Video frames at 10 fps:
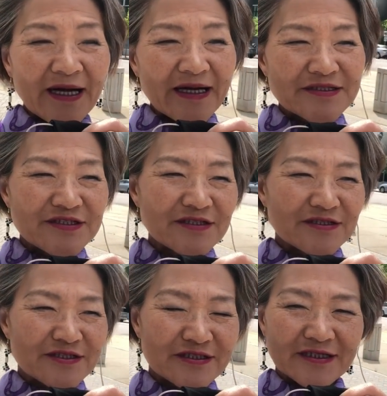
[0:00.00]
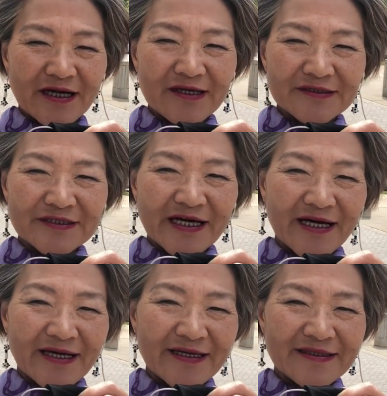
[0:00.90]
I searched
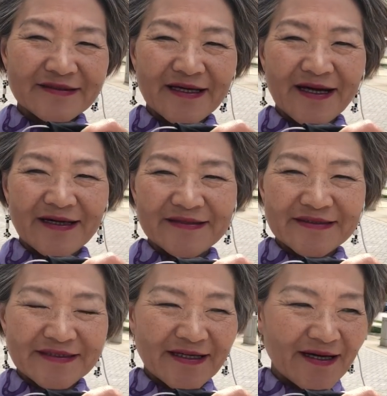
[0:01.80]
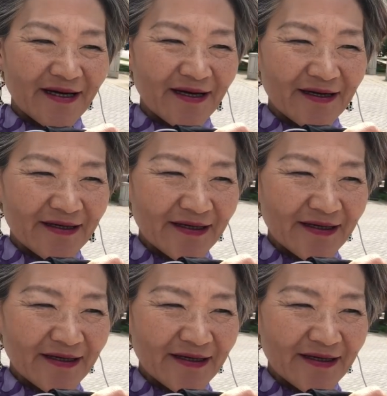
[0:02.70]
online and uh,